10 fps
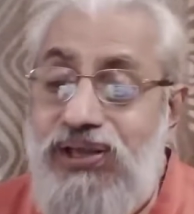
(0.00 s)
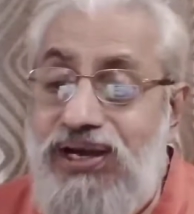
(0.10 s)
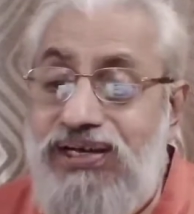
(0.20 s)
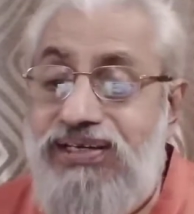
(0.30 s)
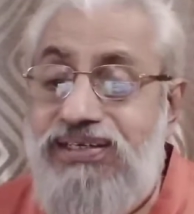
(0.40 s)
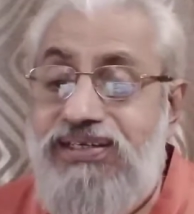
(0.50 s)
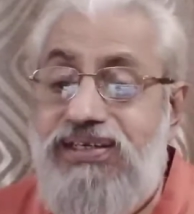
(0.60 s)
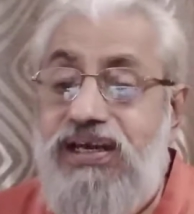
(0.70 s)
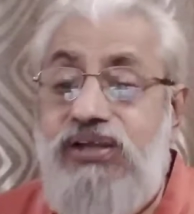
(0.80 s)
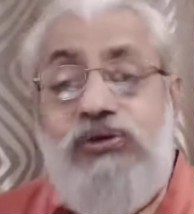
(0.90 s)
yeah,
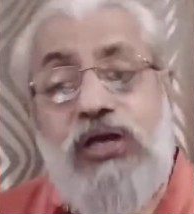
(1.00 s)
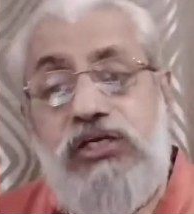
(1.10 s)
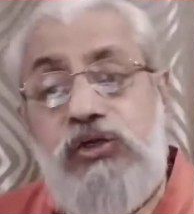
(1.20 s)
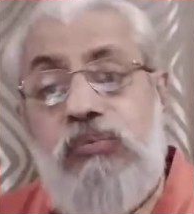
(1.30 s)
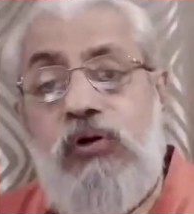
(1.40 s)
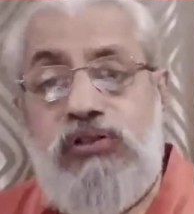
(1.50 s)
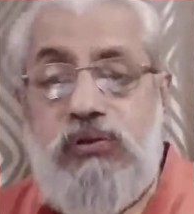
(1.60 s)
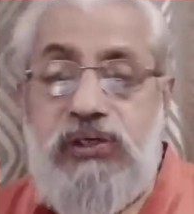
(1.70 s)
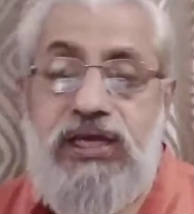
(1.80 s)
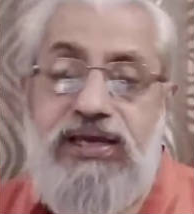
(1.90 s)
you can do both,
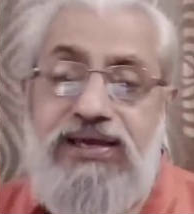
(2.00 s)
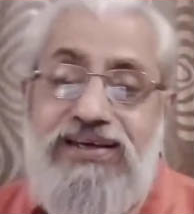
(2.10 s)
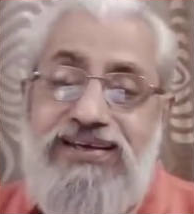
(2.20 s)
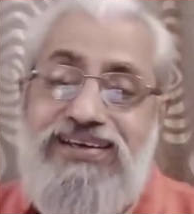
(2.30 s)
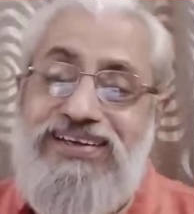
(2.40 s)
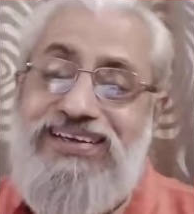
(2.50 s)
okay?